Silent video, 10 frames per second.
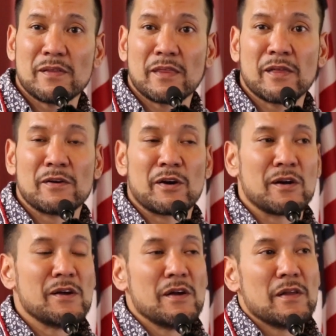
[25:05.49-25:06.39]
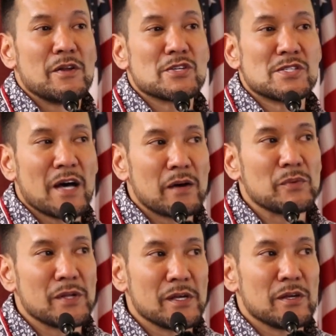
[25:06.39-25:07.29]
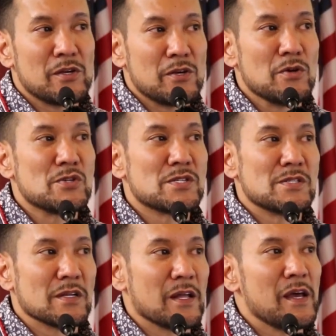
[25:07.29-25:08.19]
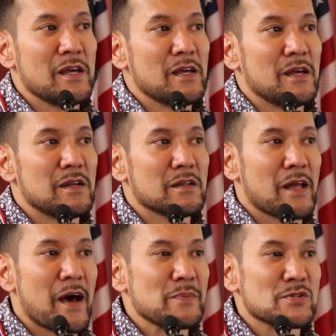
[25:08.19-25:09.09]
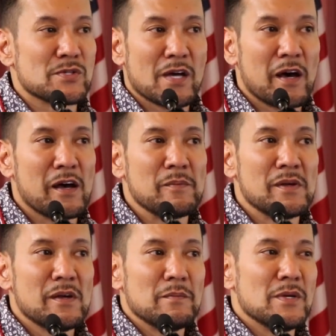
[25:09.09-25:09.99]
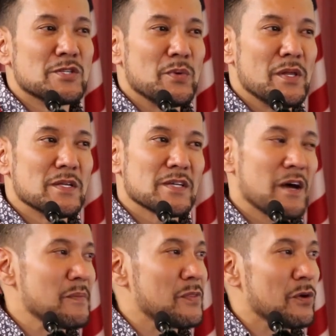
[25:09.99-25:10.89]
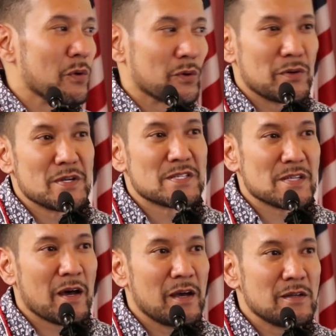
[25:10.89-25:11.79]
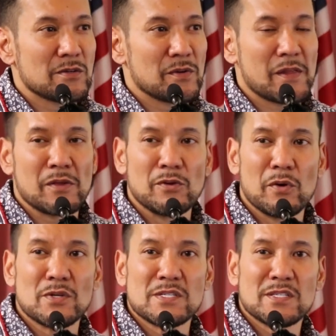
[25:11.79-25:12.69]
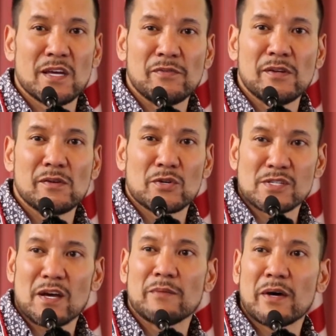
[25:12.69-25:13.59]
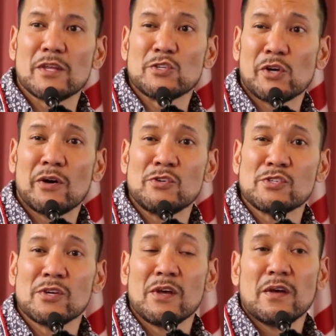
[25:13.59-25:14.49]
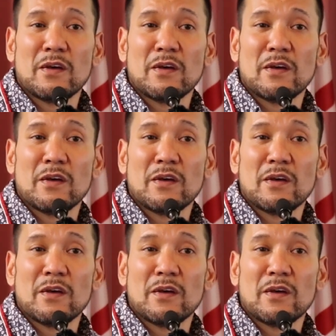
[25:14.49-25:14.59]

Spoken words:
that there's not really a huge delay in lapse or time between the time that the order is signed or that the notice is given or signed by the judge